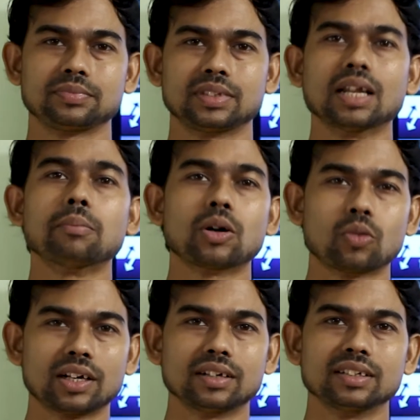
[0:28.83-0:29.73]
Number
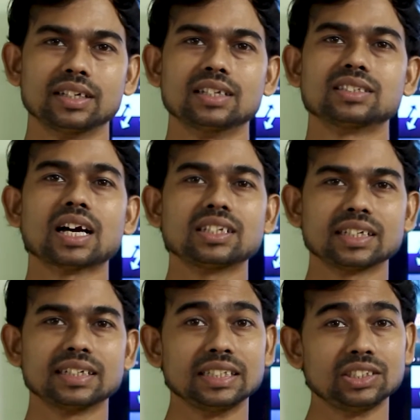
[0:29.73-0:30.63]
1. Search
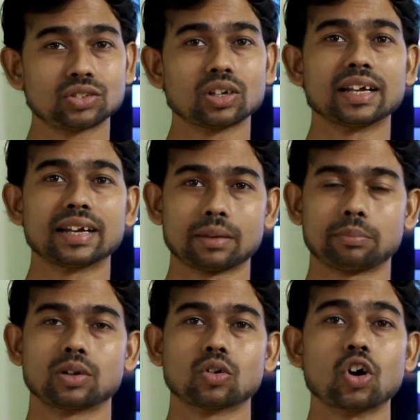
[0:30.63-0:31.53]
and install an
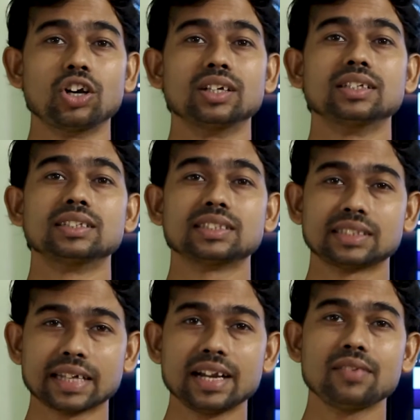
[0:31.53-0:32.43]
app called
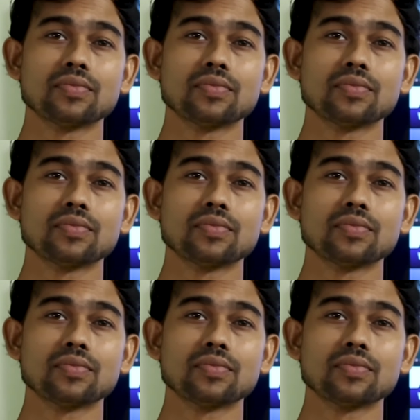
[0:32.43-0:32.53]
Send